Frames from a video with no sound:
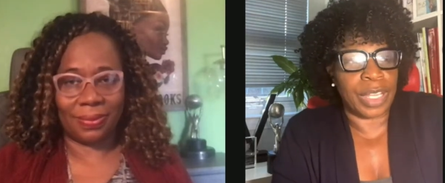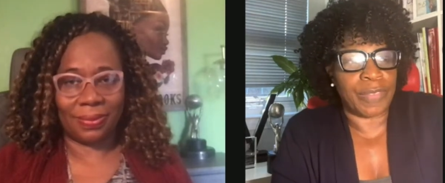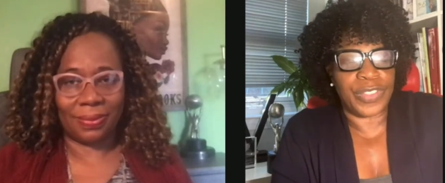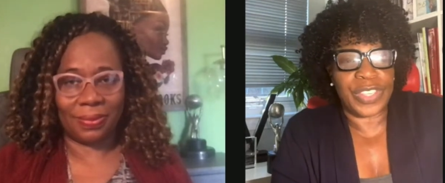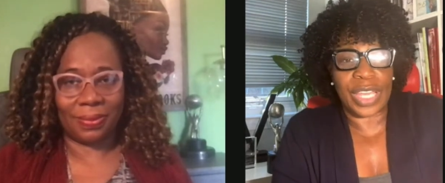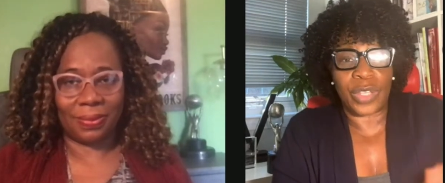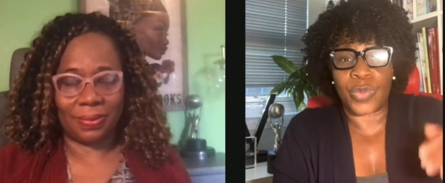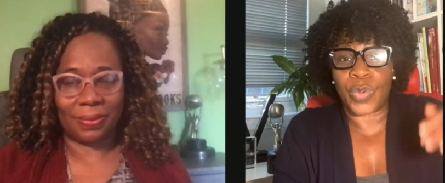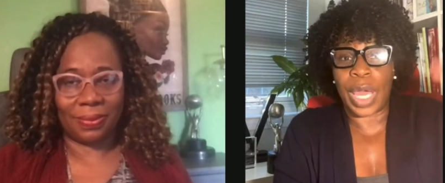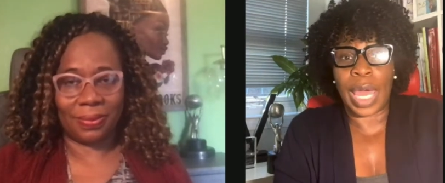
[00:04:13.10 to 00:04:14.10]
Speaker 1: if
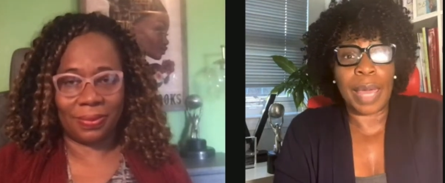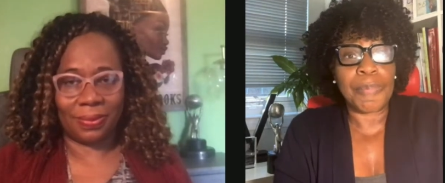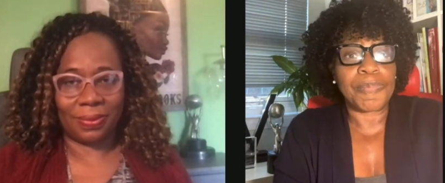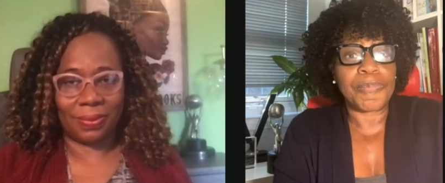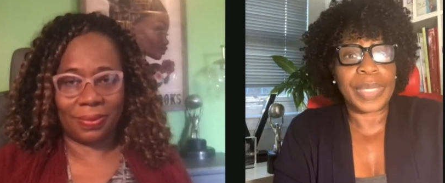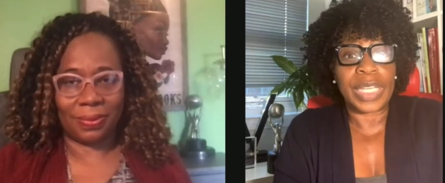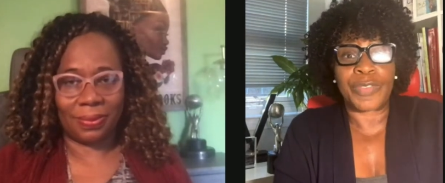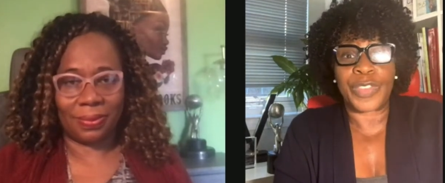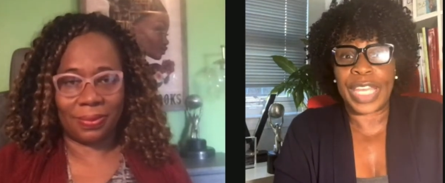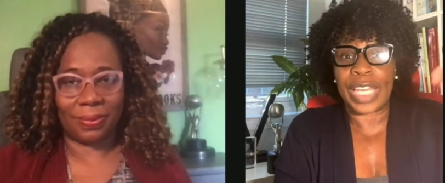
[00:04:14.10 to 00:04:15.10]
sales were up,
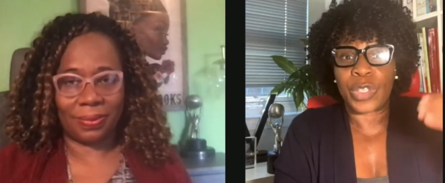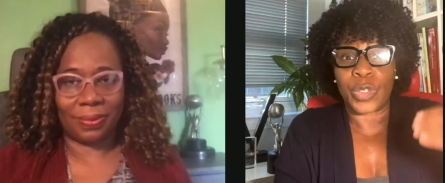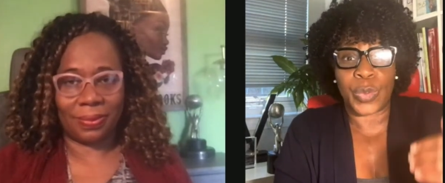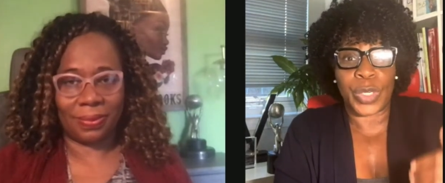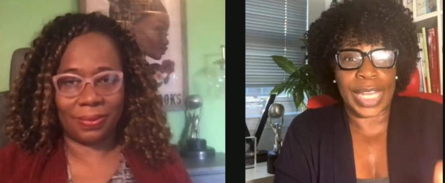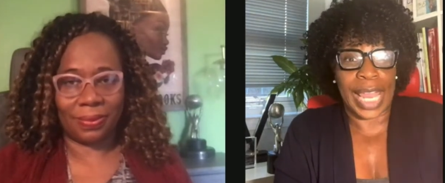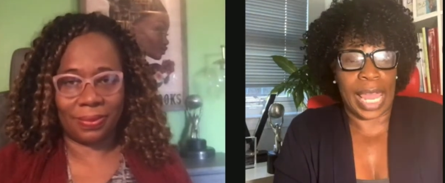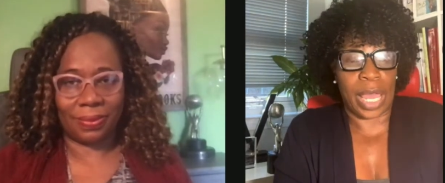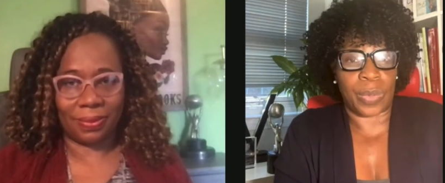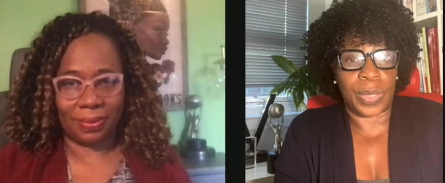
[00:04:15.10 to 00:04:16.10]
if sales were down.
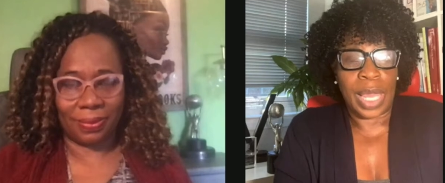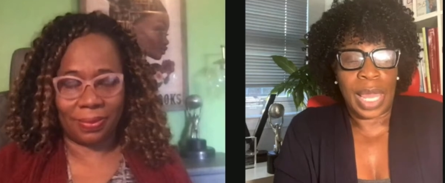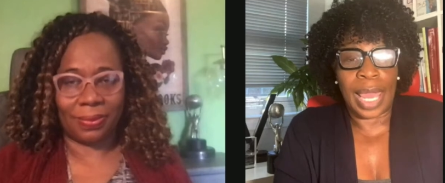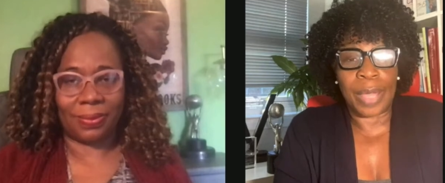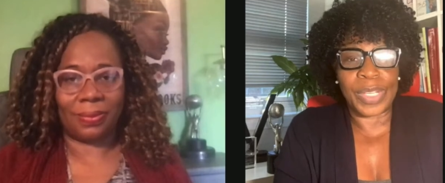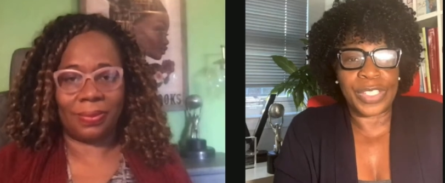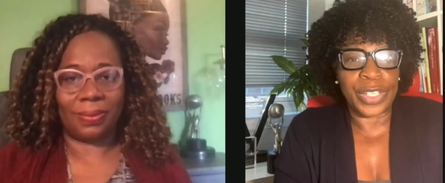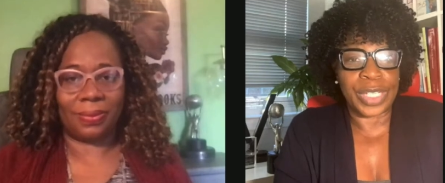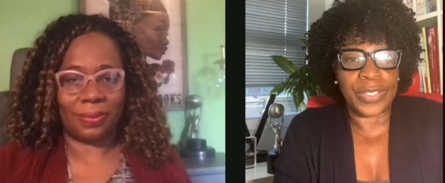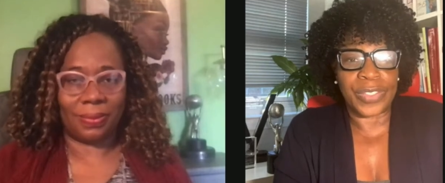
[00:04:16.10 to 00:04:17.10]
I
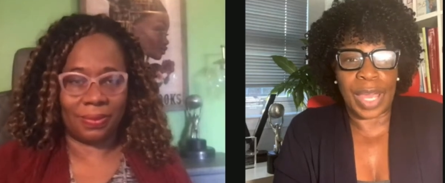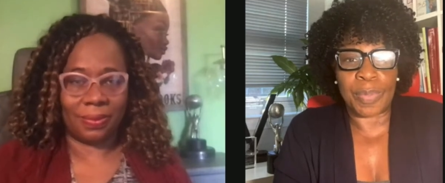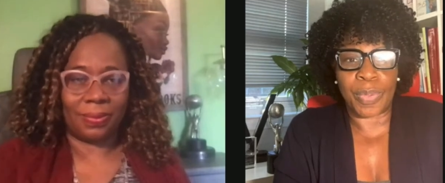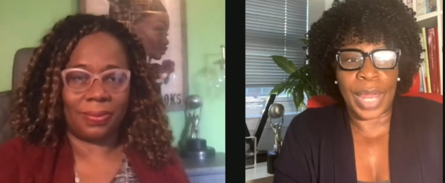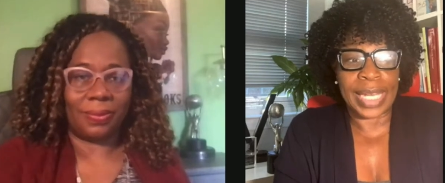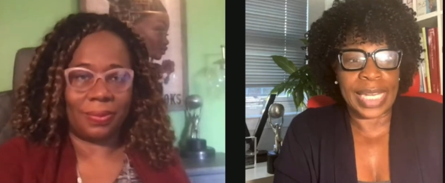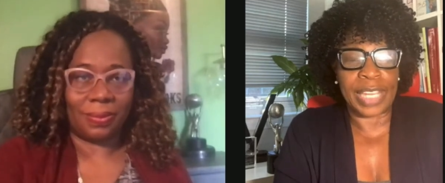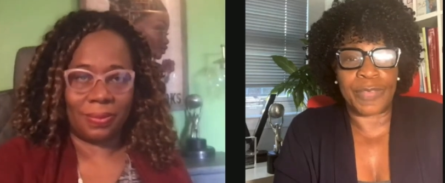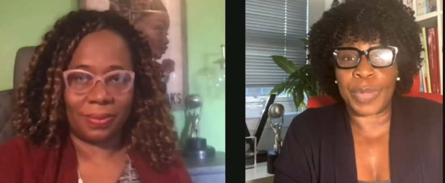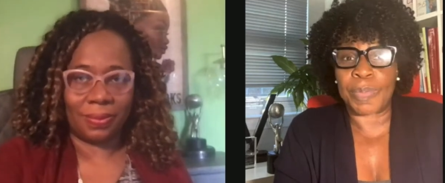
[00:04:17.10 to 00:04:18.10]
wasn't going to stop writing
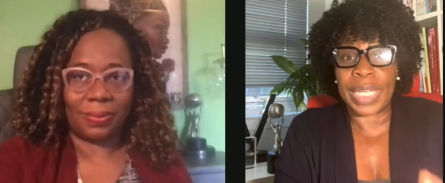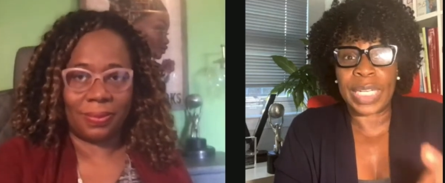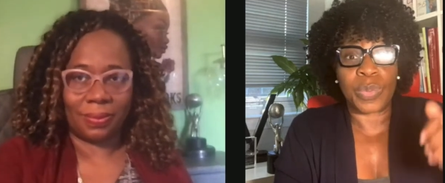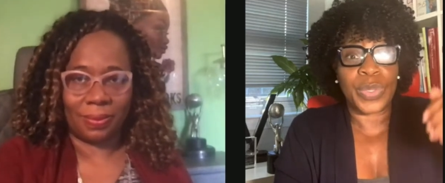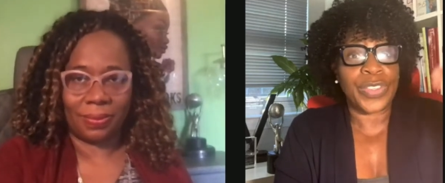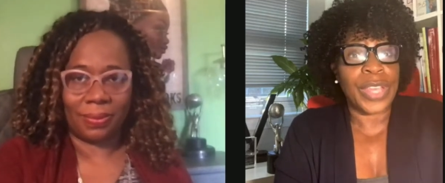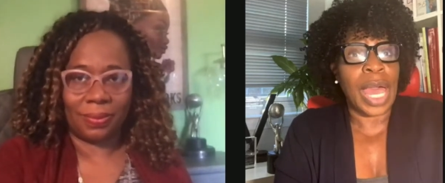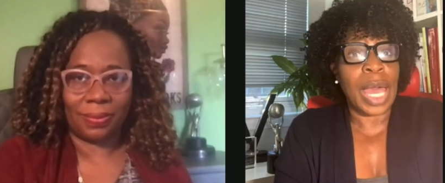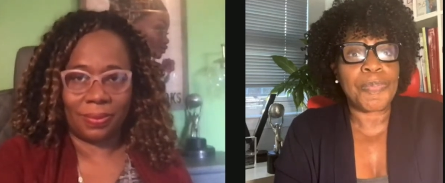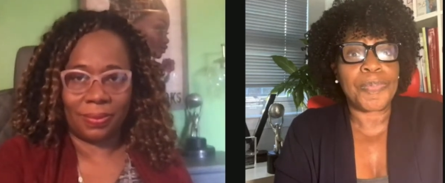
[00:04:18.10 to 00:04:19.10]
if the money was
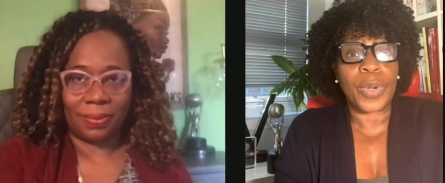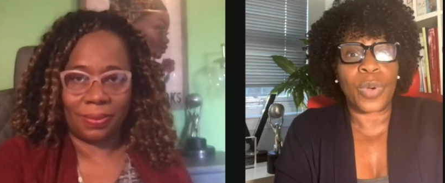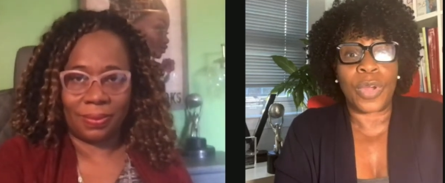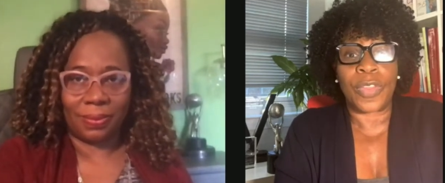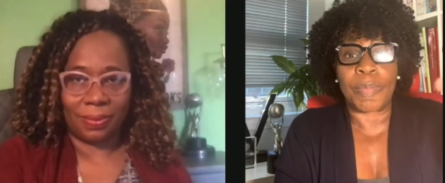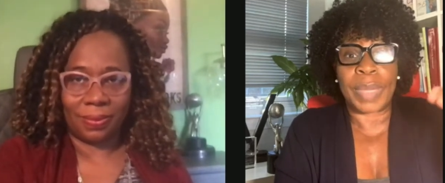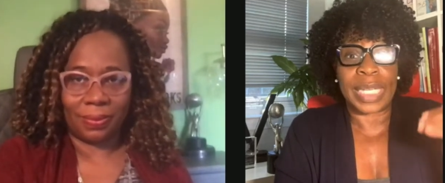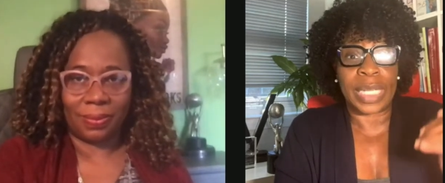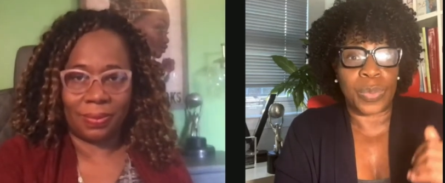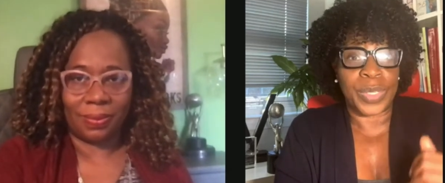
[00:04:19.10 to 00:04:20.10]
up or the
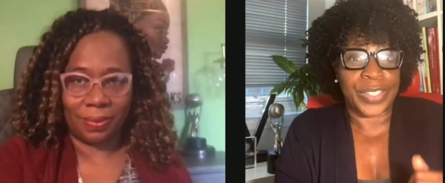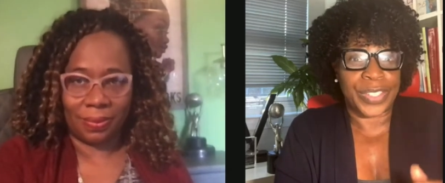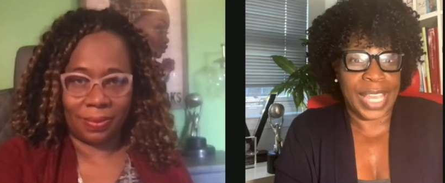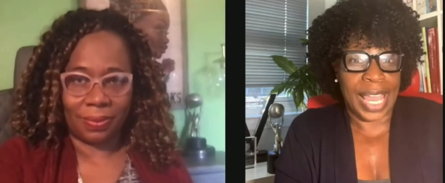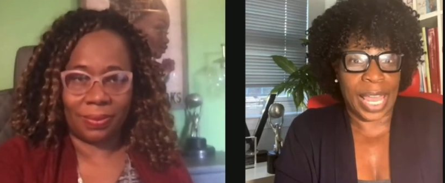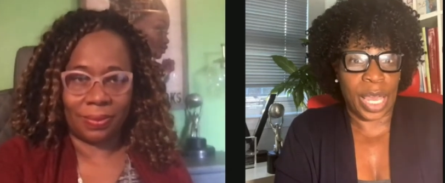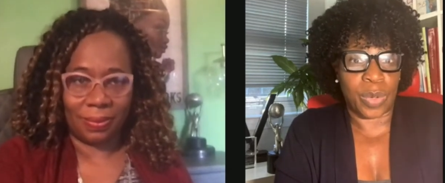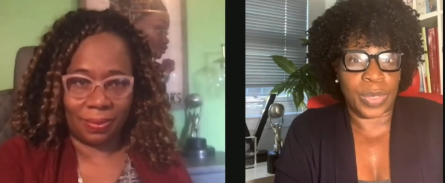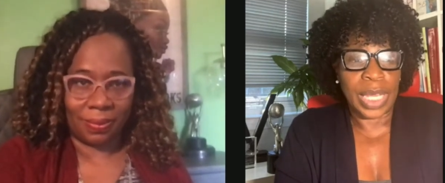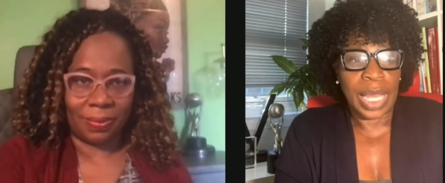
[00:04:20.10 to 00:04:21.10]
money was down.
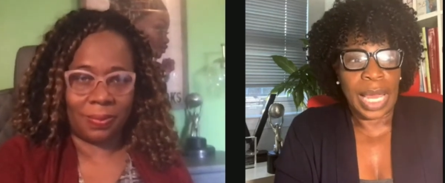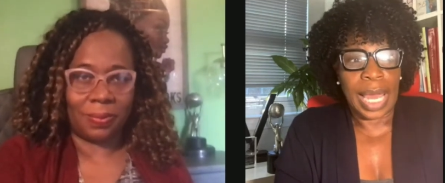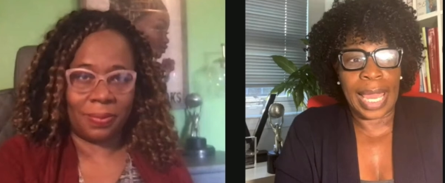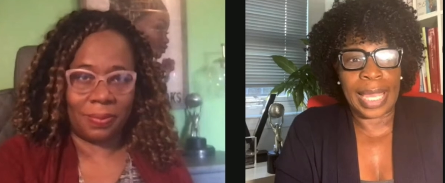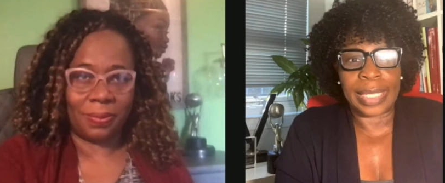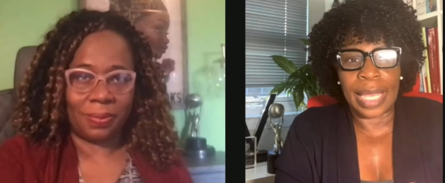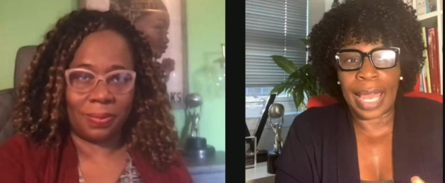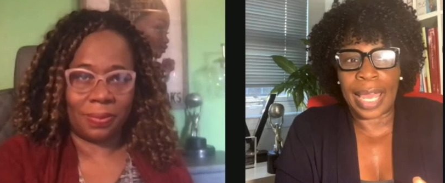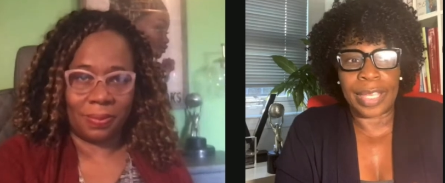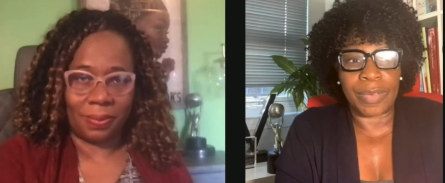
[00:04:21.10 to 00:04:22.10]
I,
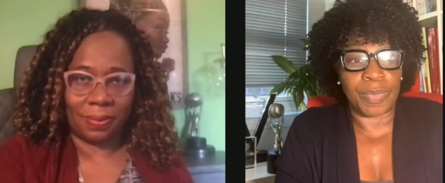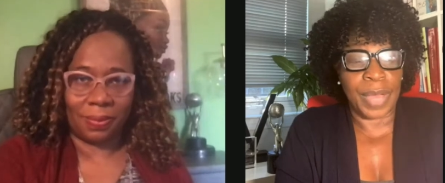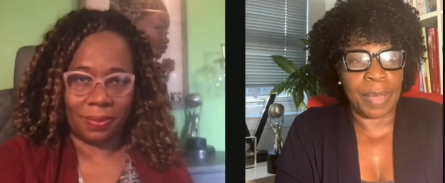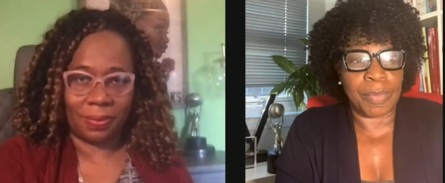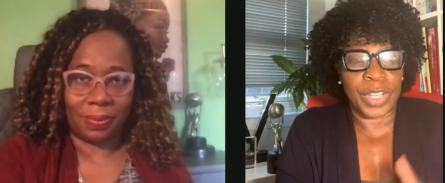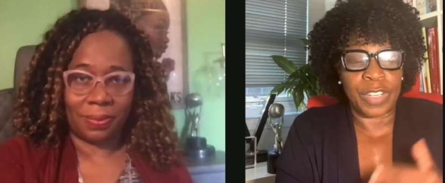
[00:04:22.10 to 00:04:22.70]
I, I, one